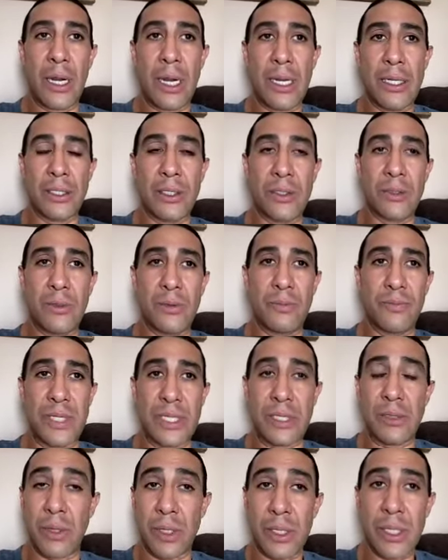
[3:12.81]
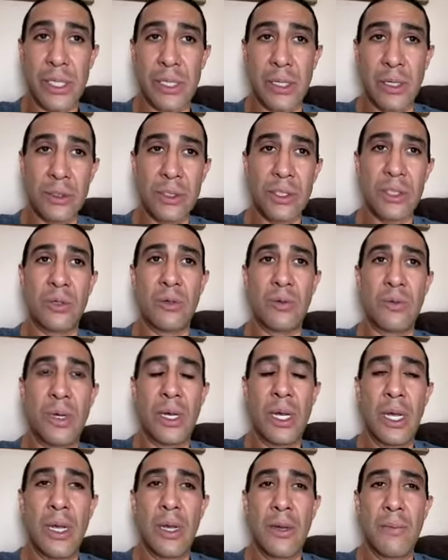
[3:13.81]
I do beadworking also,
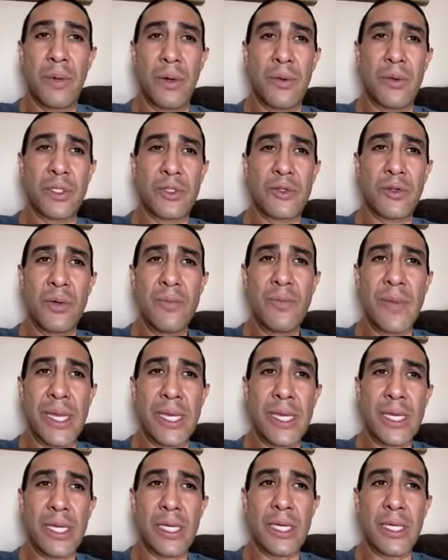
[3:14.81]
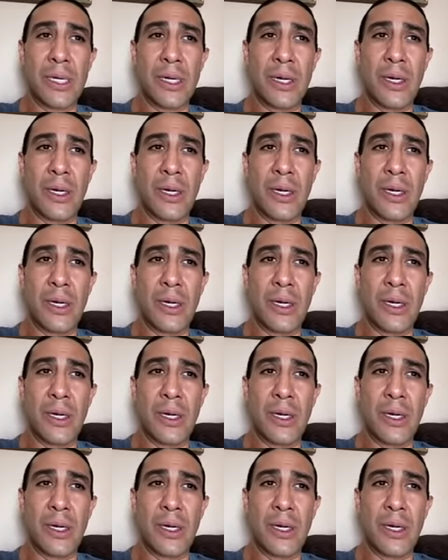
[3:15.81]
but with drum making,